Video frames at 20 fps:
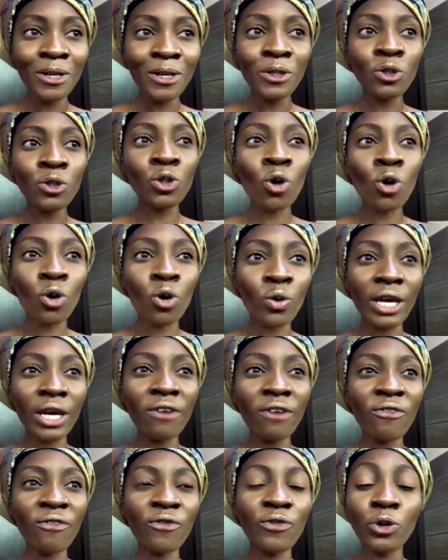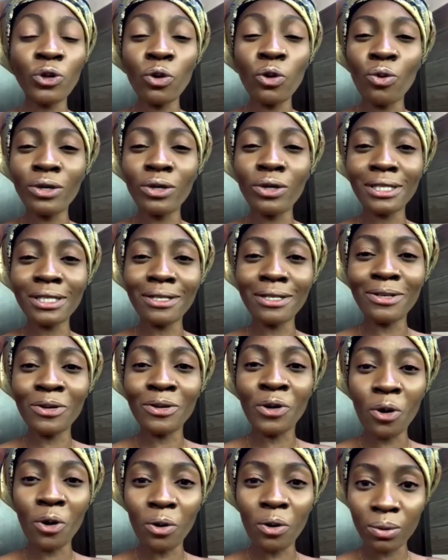So if you want to
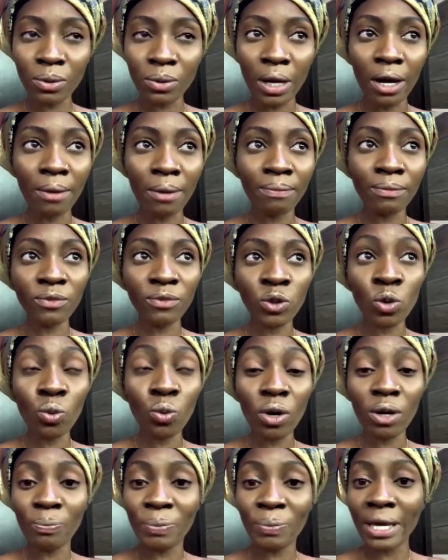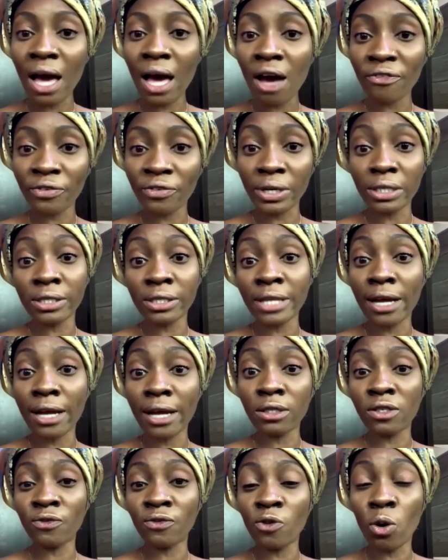go to what Biafra
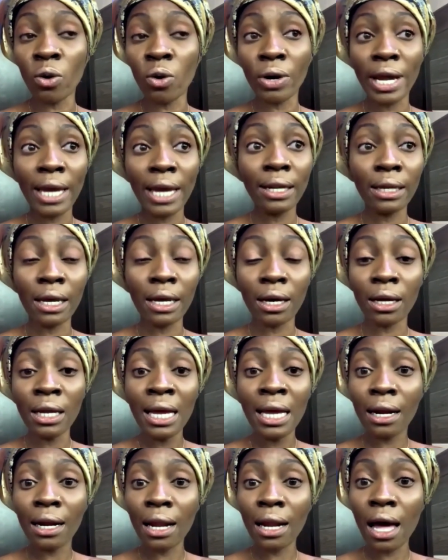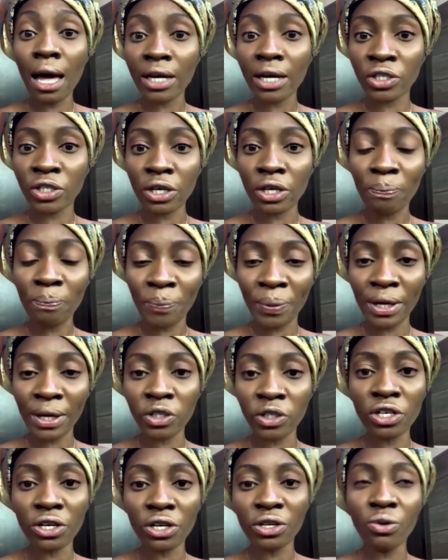stands for in the larger picture,